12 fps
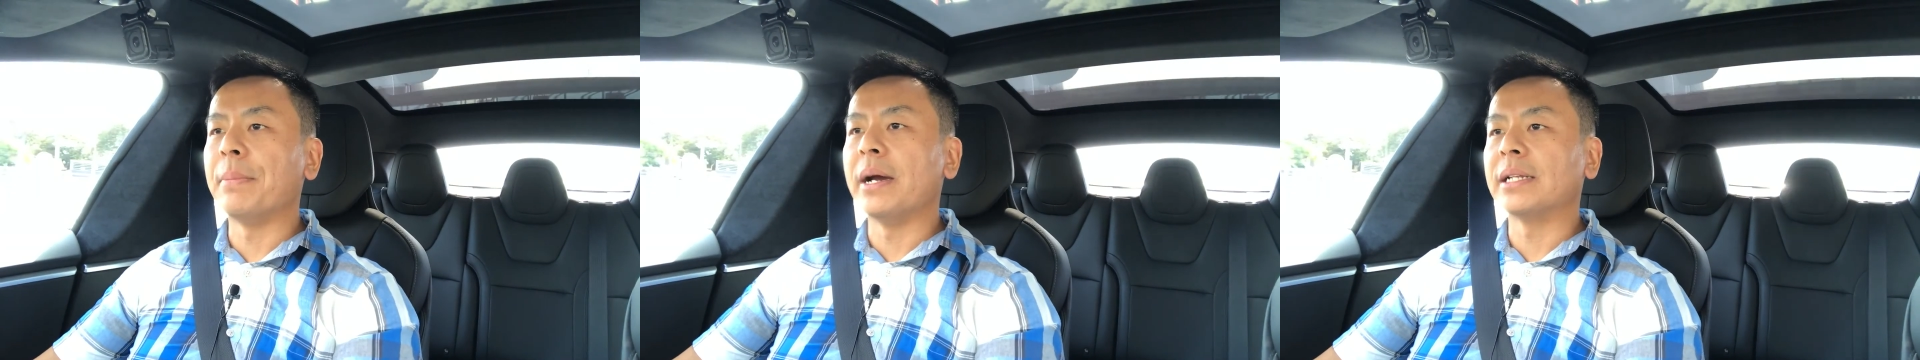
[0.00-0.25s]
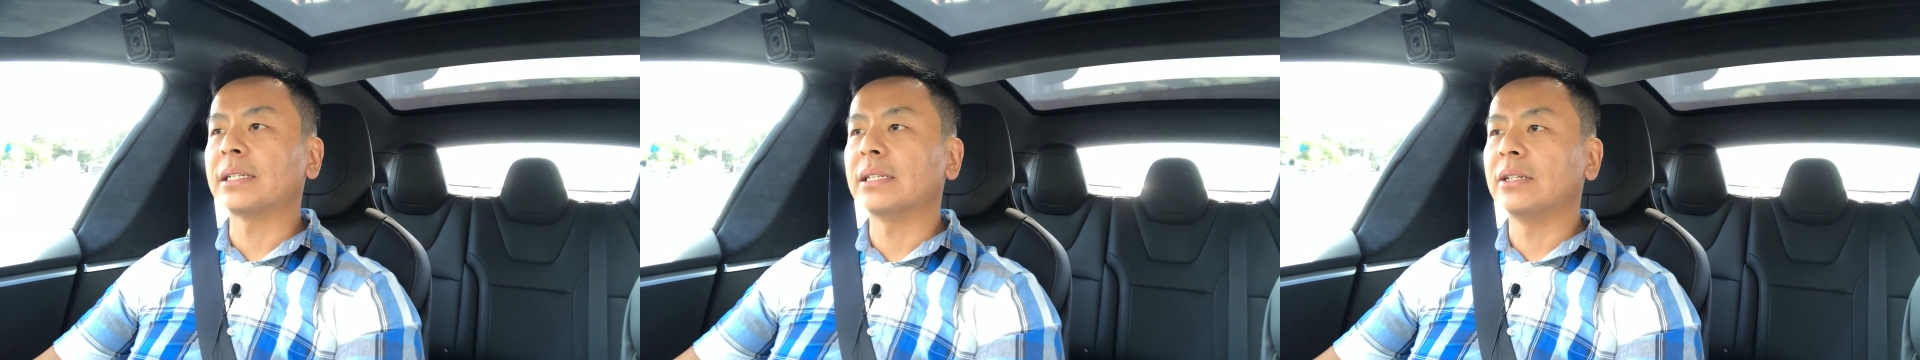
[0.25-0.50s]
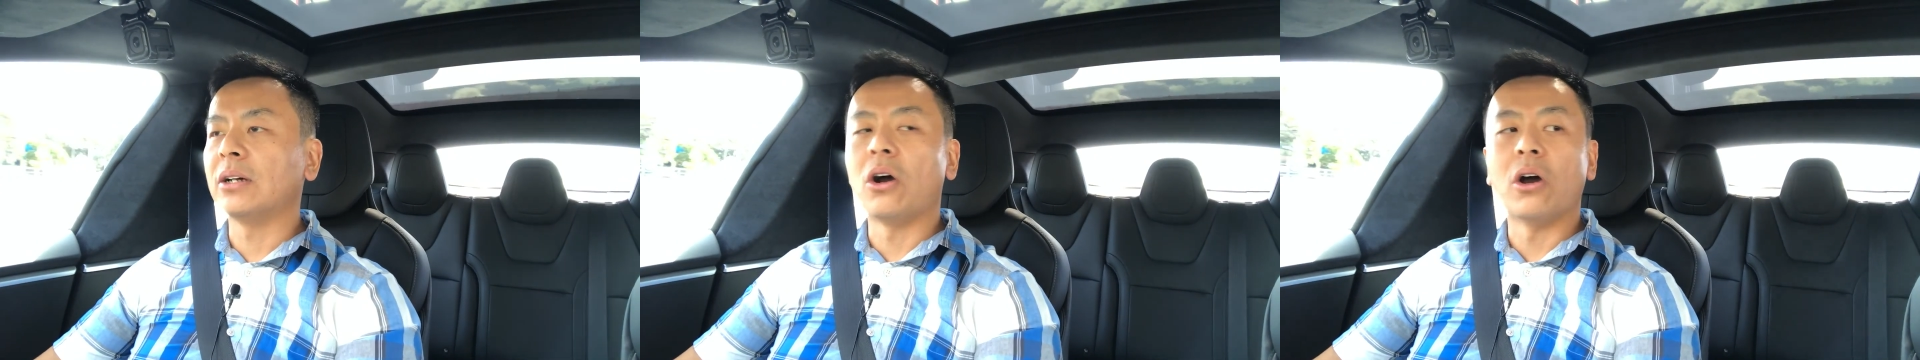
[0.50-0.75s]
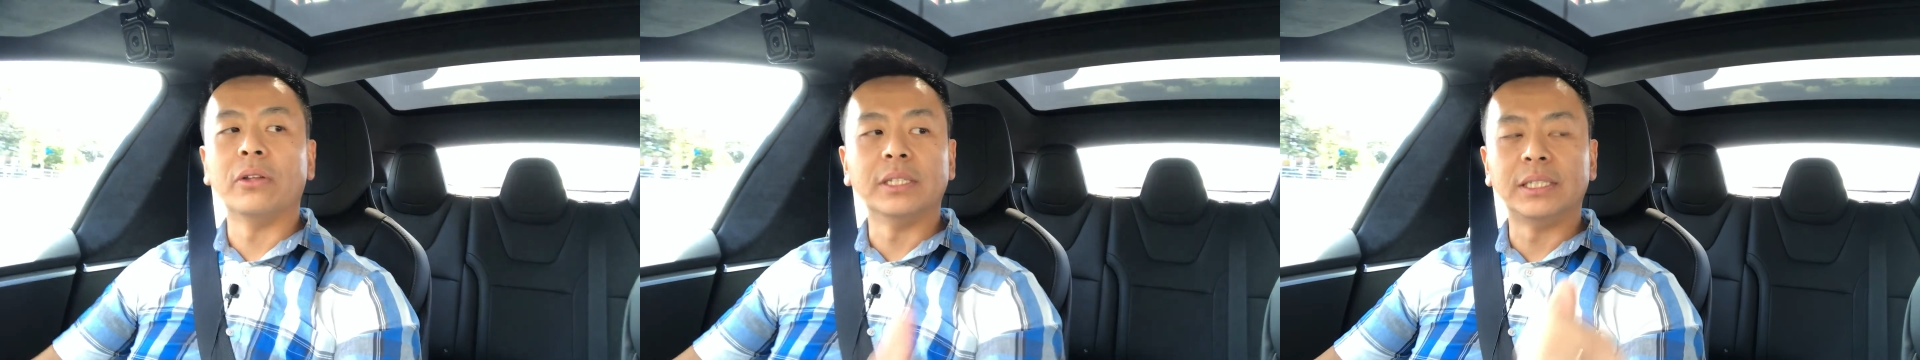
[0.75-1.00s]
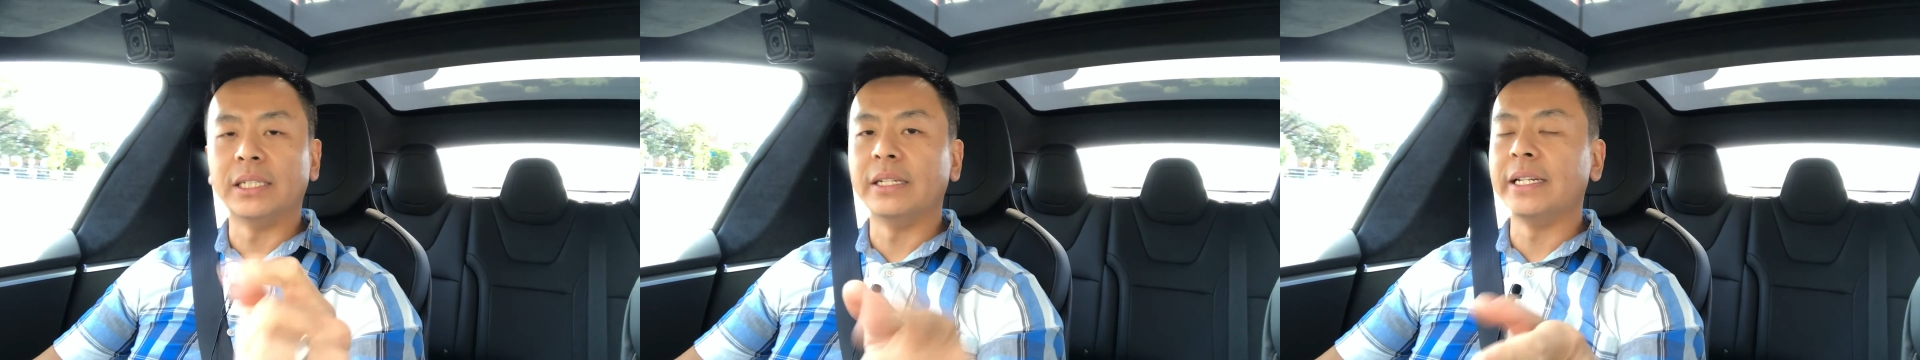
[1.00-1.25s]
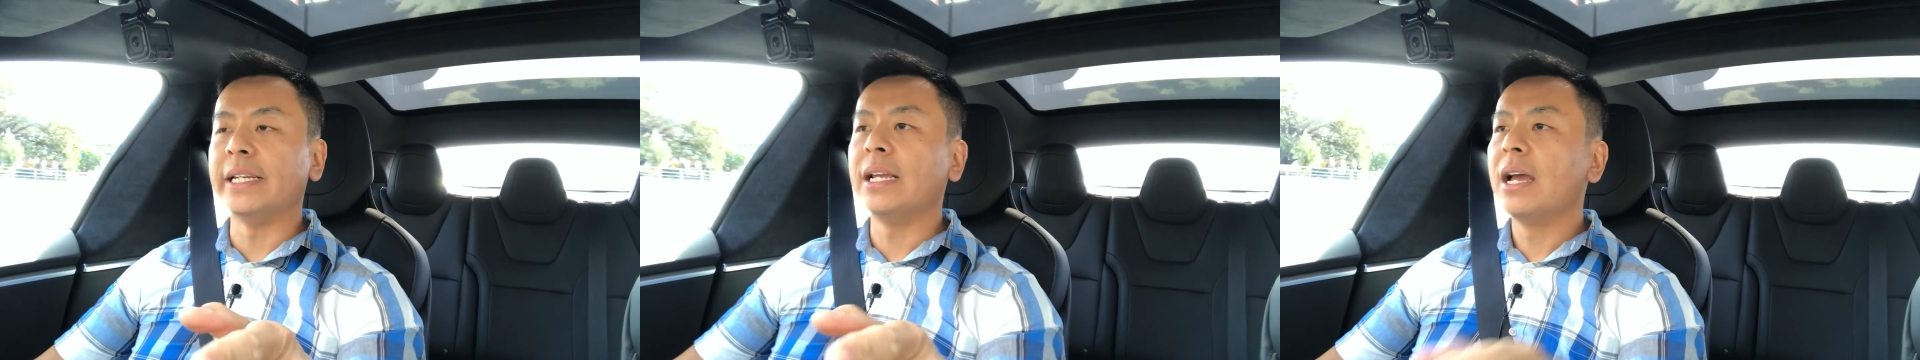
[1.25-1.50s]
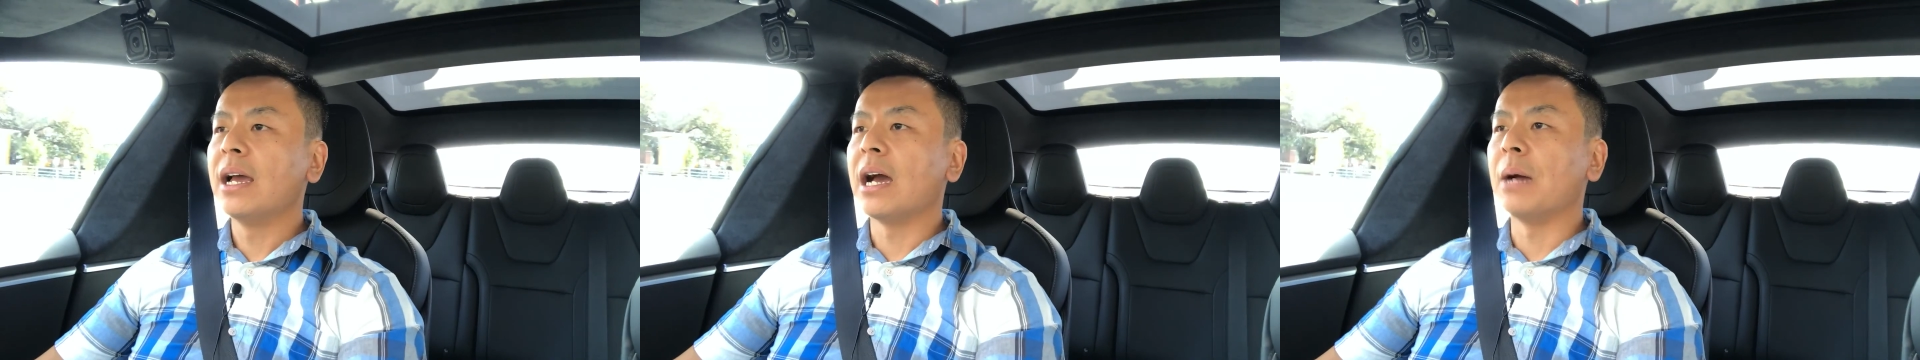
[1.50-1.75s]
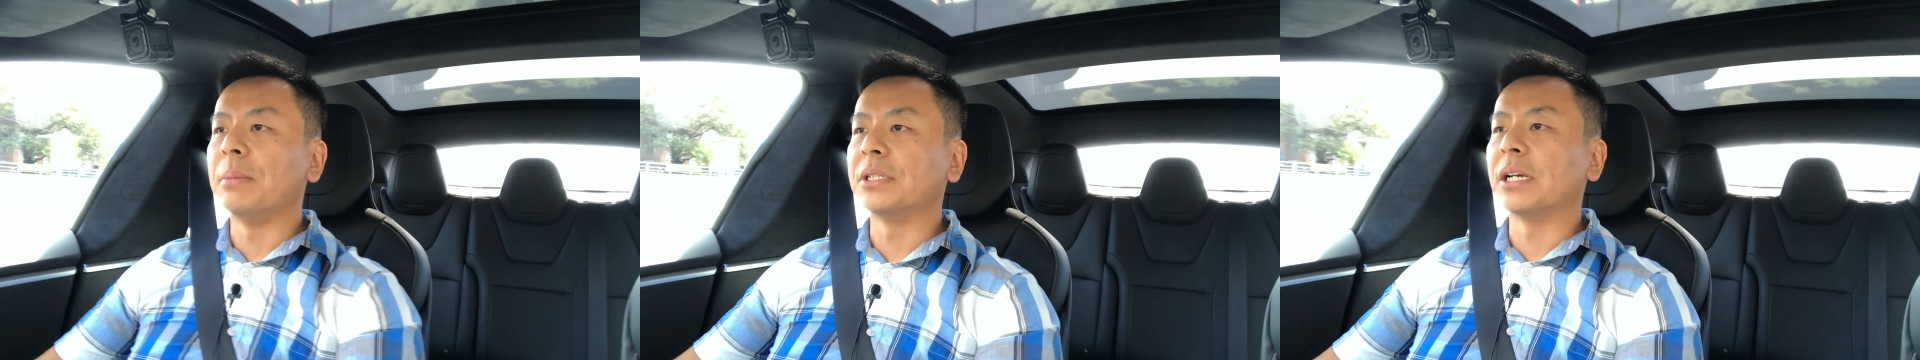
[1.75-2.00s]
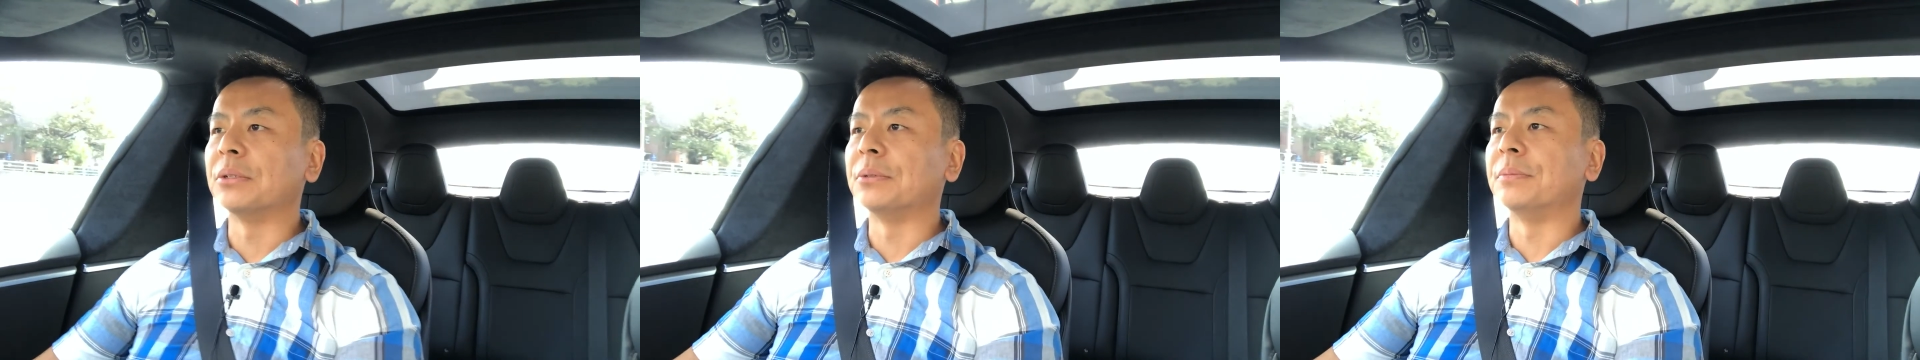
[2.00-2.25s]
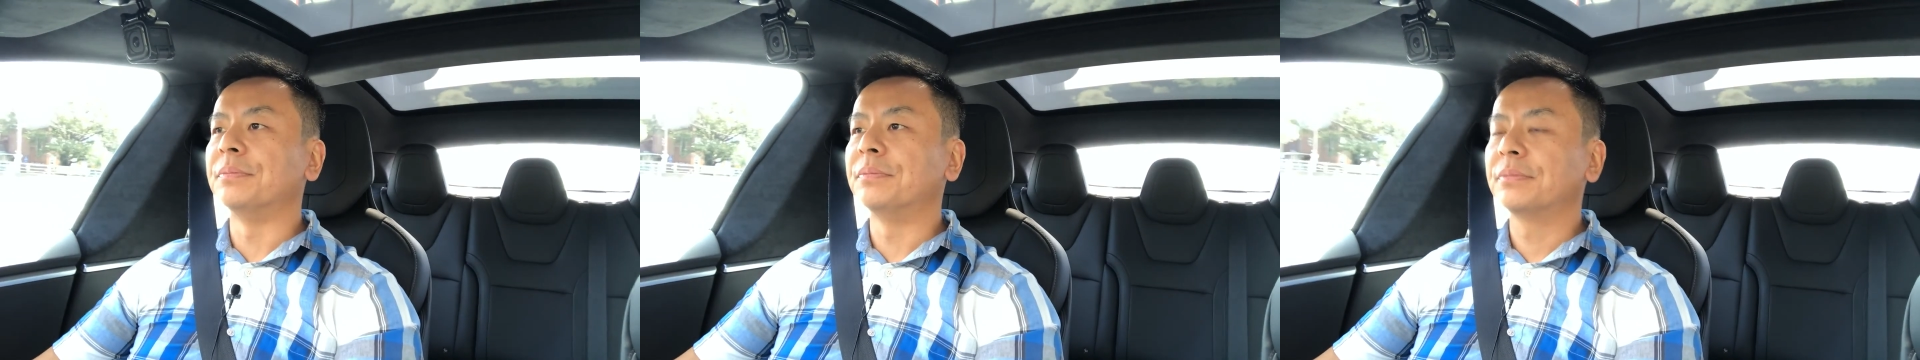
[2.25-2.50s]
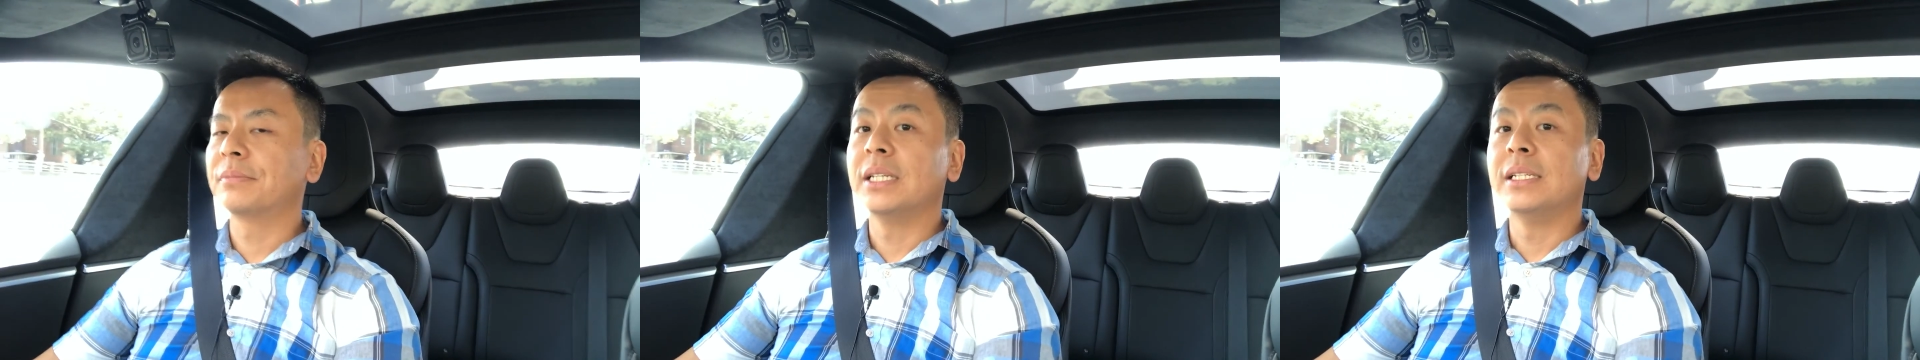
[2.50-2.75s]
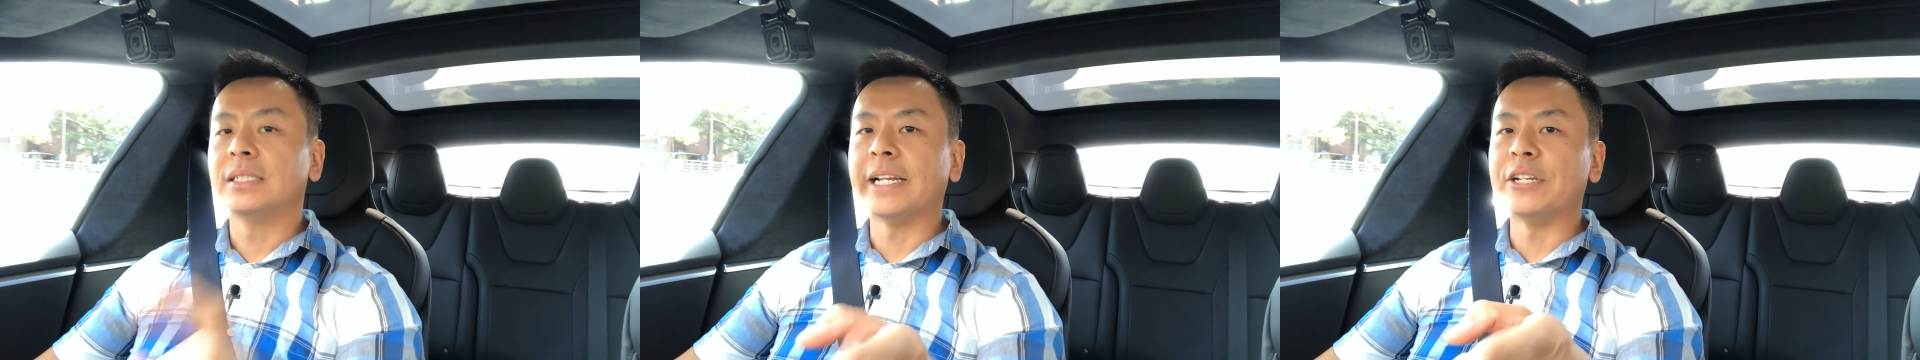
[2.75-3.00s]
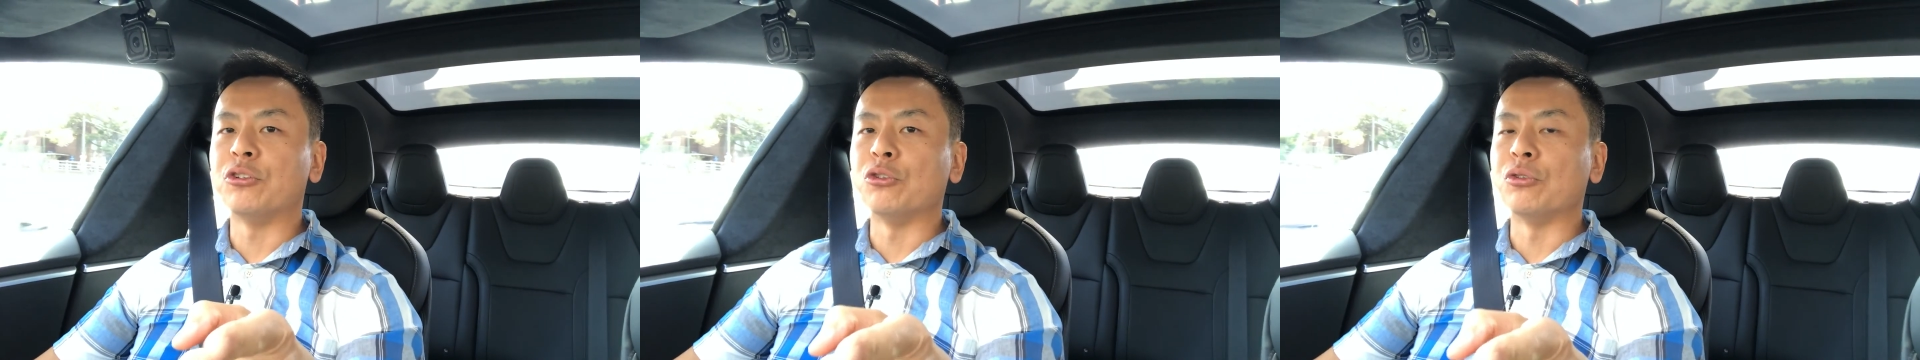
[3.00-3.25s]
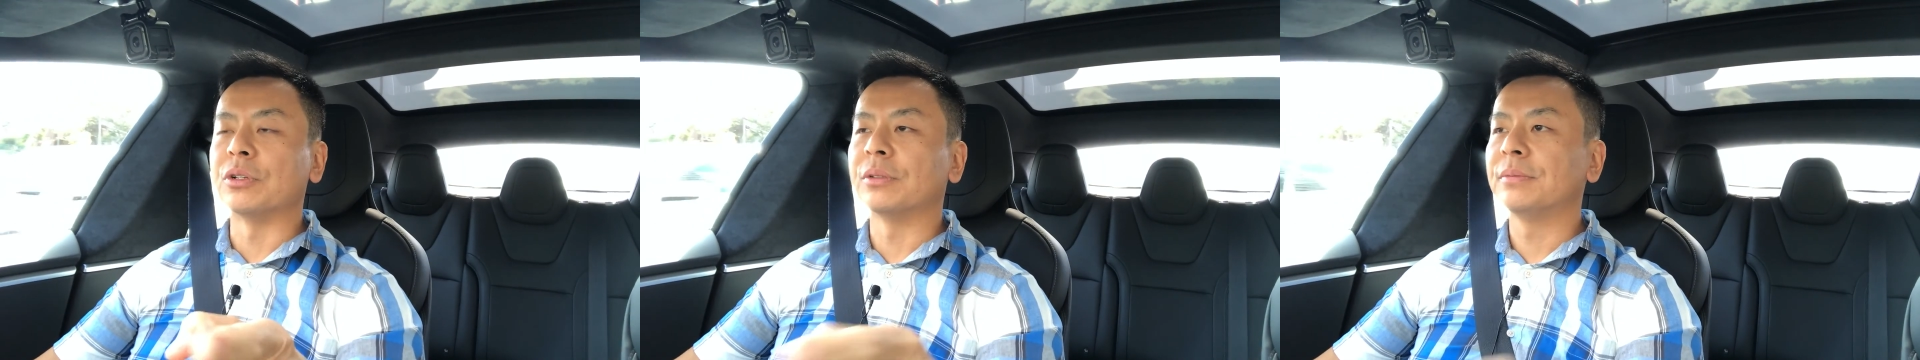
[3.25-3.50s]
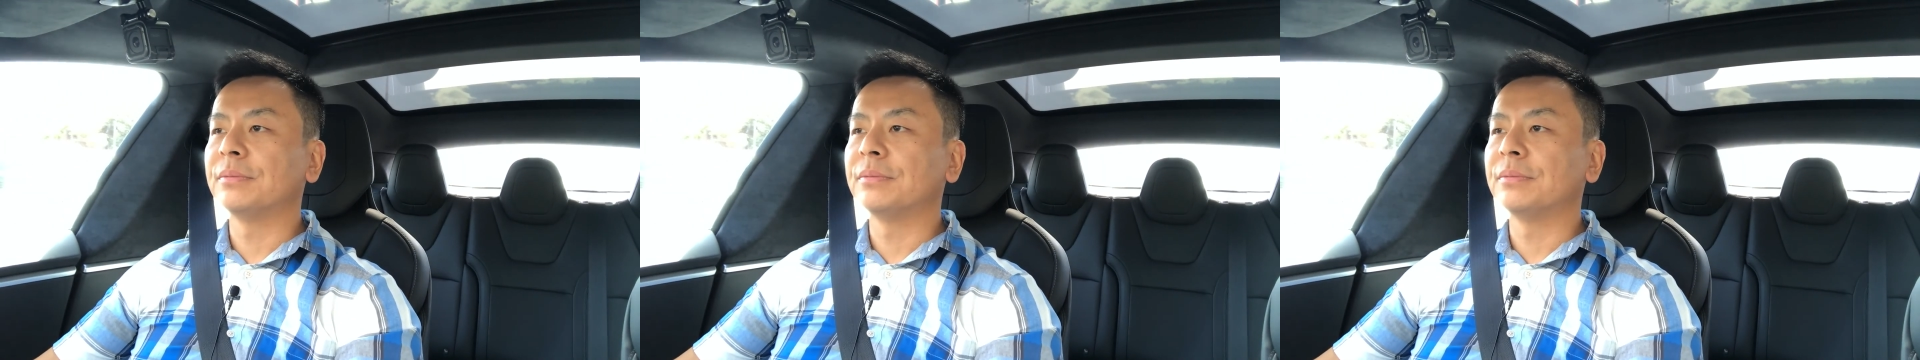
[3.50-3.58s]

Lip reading: but on the Sydney Harbour Tunnel. Stay tuned.